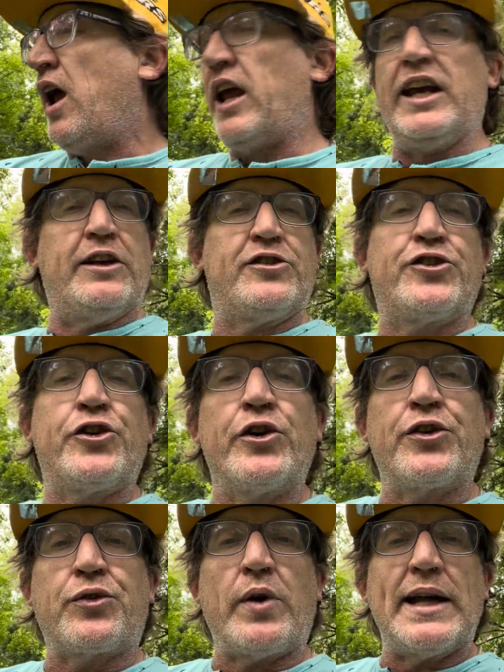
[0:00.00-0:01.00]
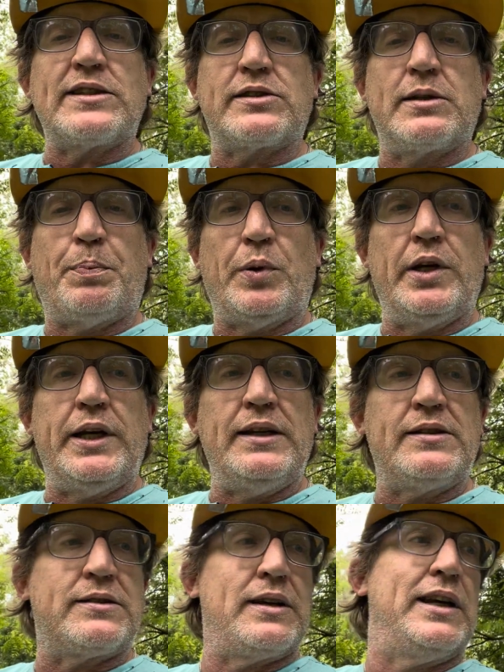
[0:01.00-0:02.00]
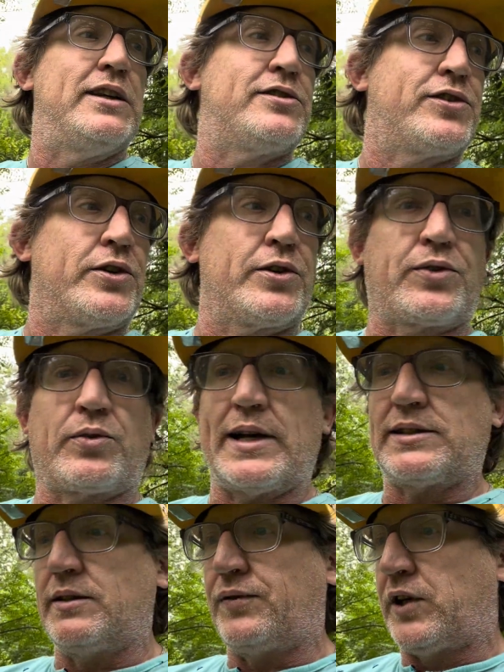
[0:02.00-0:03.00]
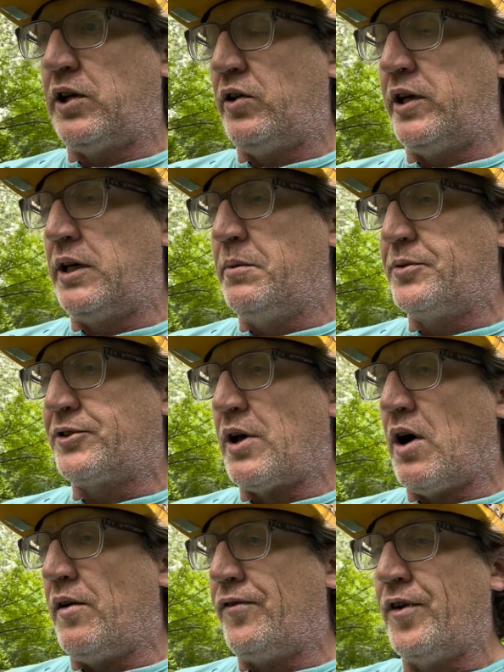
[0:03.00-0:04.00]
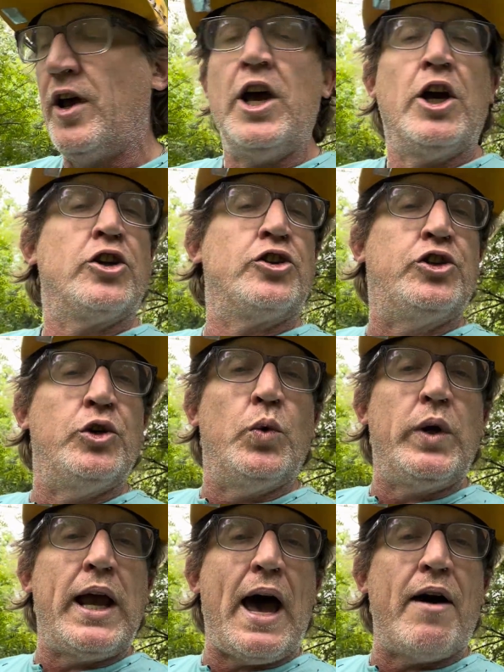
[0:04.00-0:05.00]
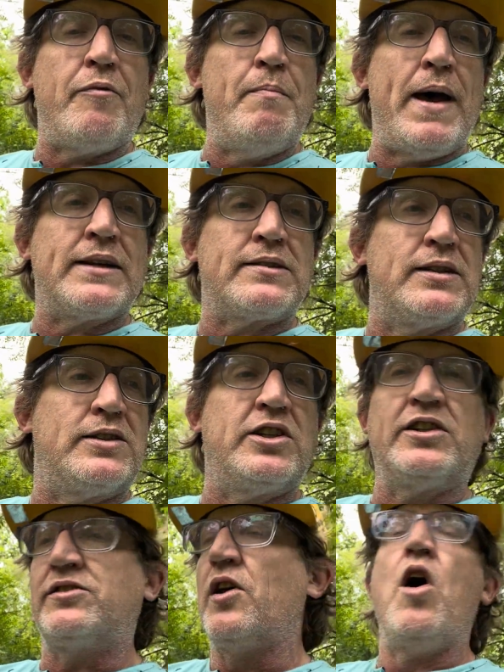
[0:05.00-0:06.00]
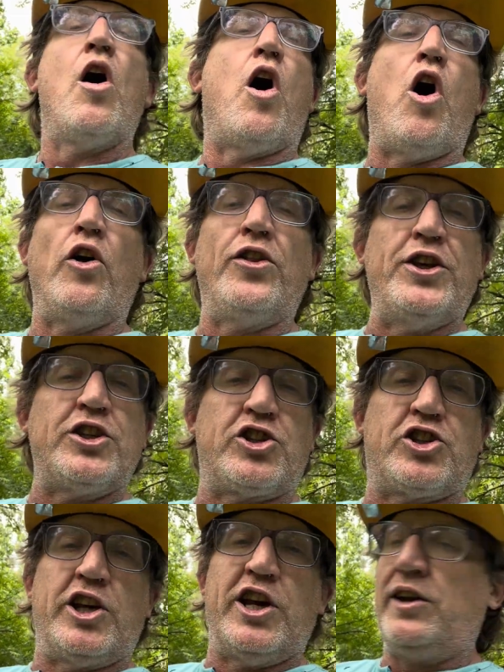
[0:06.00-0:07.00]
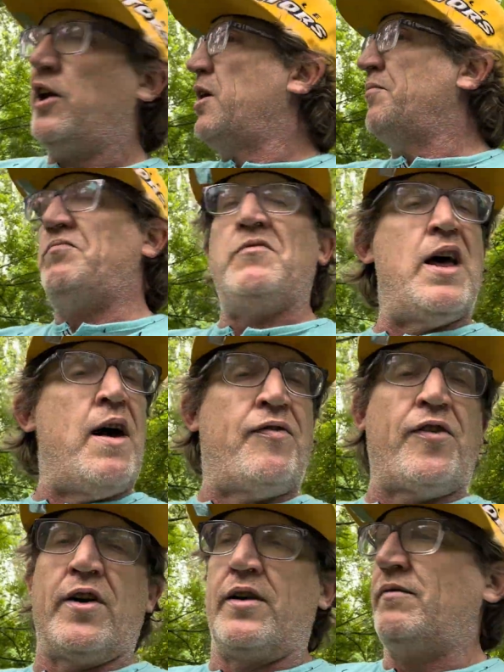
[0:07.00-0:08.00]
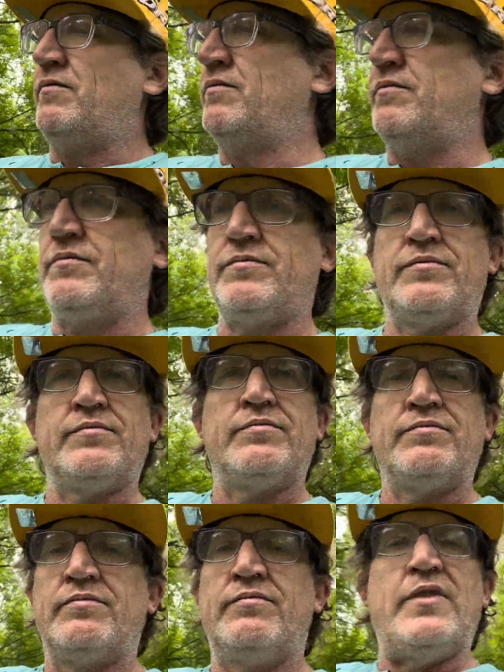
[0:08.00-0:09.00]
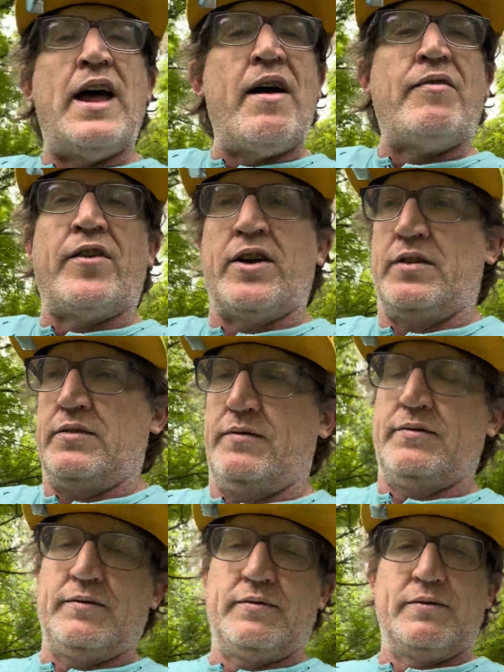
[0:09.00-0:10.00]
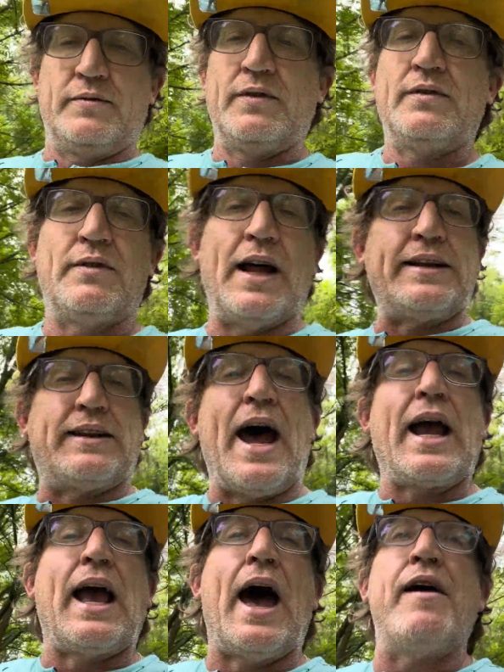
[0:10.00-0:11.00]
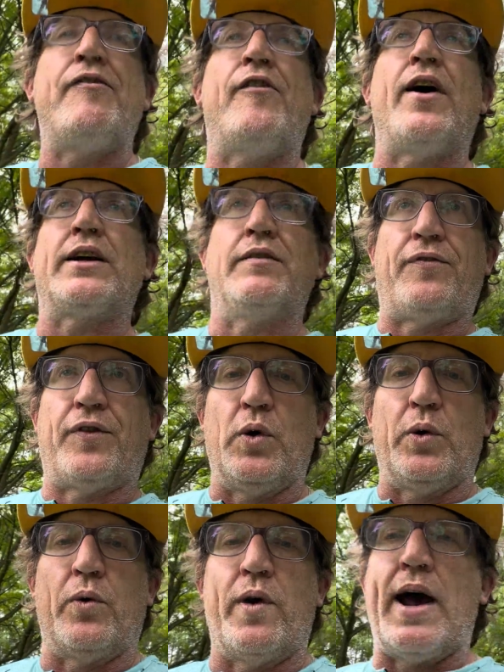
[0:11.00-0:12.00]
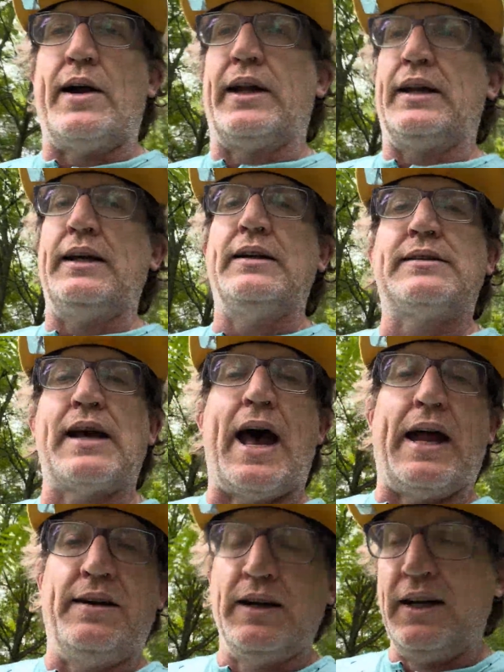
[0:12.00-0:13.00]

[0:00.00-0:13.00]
Is there threats to police? Is there threats of killing himself? Do we have messages? All this shit? Never. Never. Let that guy fucking float around in his head.